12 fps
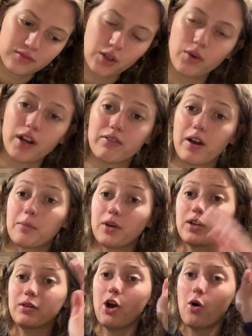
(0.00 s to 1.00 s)
Whatever, I'm
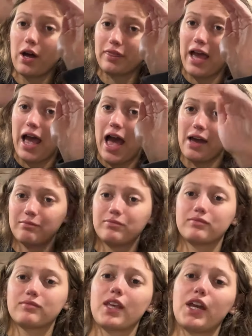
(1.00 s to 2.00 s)
gonna go on that.
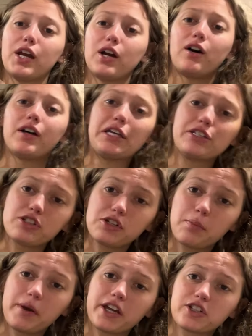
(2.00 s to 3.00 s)
Here, I'll insert a
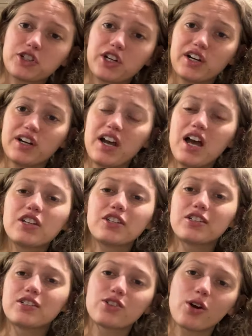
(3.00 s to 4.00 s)
picture to
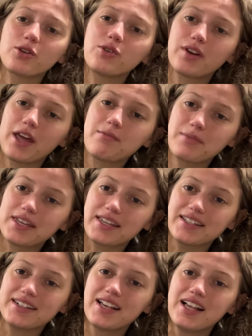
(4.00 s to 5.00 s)
show you what I
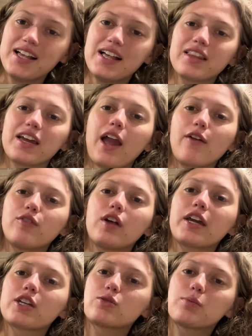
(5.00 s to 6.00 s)
mean. Like, I feel
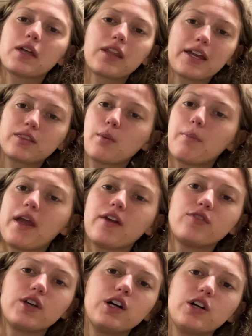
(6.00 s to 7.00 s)
like it should be like the
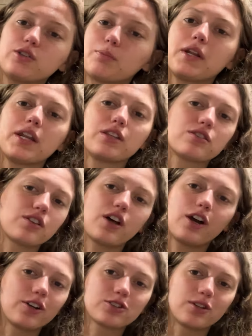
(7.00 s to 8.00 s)
Bayfield
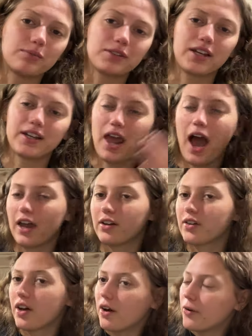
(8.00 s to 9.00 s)
Peninsula or something. I
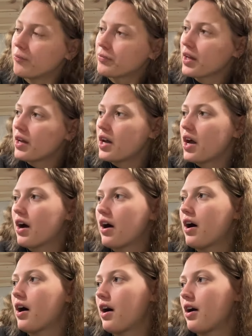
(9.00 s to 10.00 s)
don't know. But
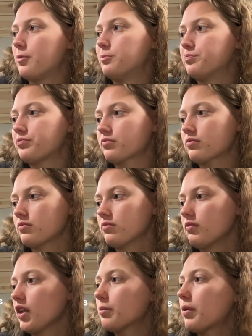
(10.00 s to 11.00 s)
I'm
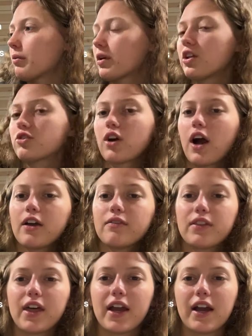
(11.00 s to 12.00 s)
gonna drive
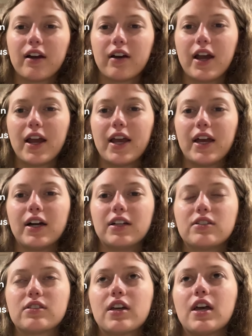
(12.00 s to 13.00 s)
there,
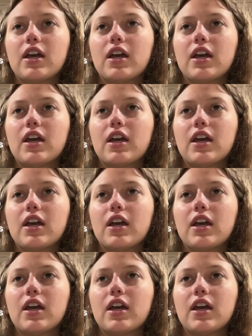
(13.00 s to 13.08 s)
and